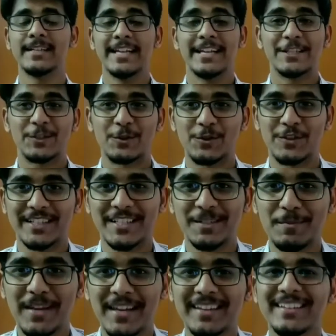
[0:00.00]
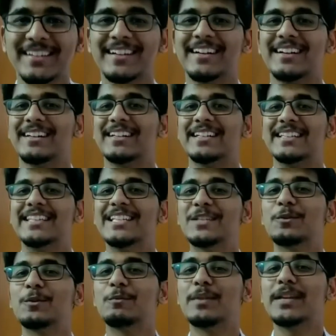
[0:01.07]
So trust me, this
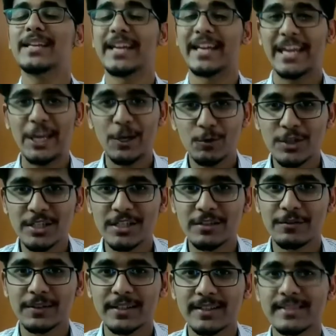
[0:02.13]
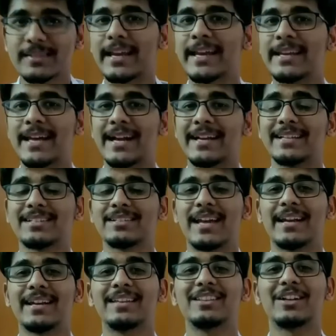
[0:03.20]
would bring a huge difference in
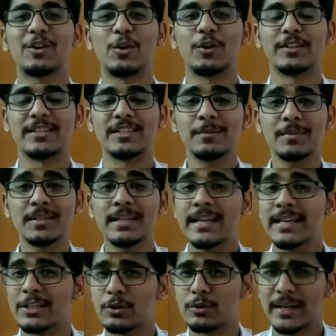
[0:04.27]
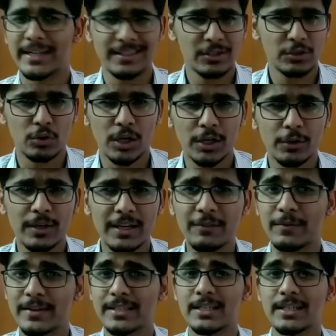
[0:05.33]
understanding the concepts. So let us not only
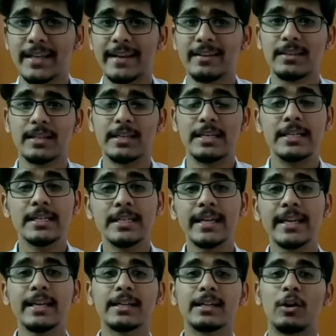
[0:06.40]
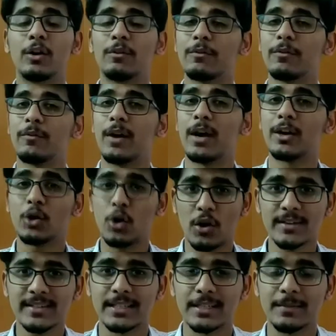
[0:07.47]
facilitate the learning of
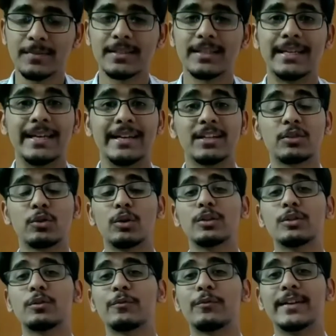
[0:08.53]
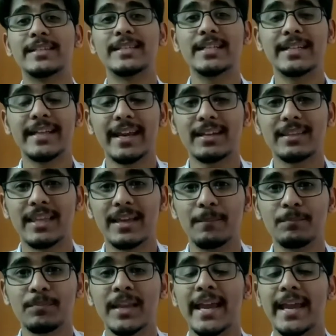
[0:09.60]
concepts, let us also facilitate
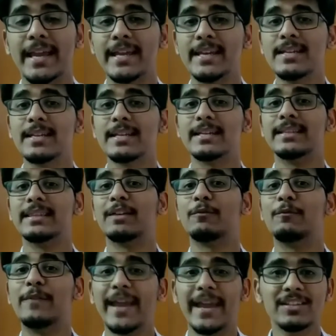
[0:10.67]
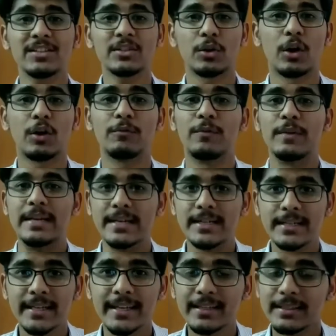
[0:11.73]
them in the ways of
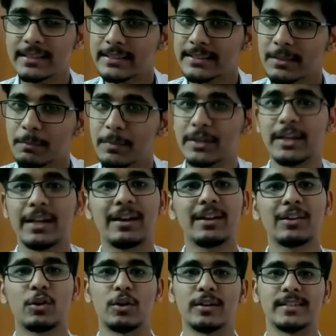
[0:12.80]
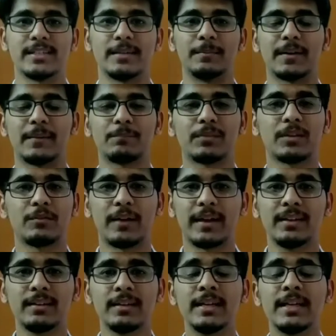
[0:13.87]
learning the particular concept.
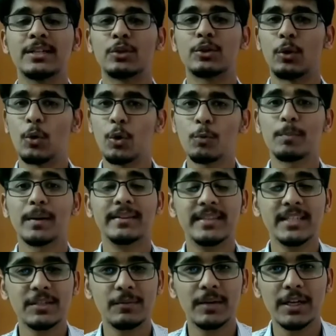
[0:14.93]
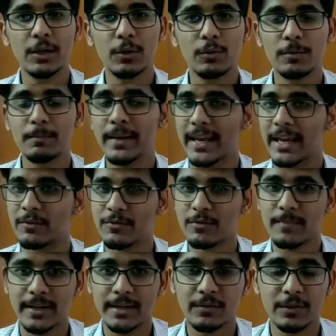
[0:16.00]
Fine. So hope this video would be
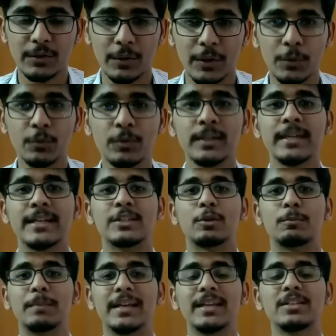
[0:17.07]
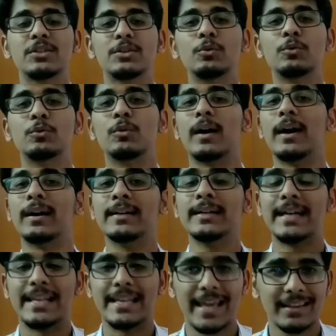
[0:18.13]
informative to you. So please do
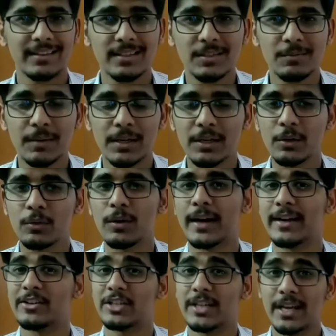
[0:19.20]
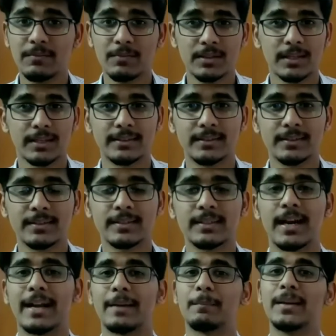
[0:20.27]
like this video and share with others,
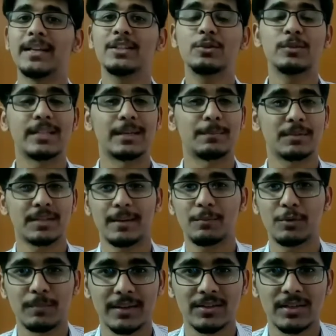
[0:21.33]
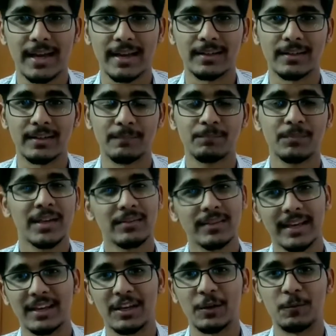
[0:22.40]
and please do subscribe to my channel.
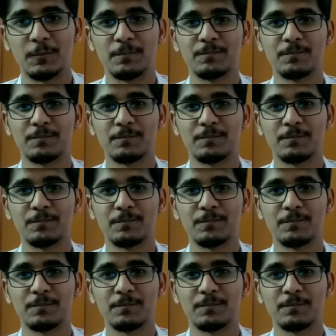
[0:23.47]
Thank you.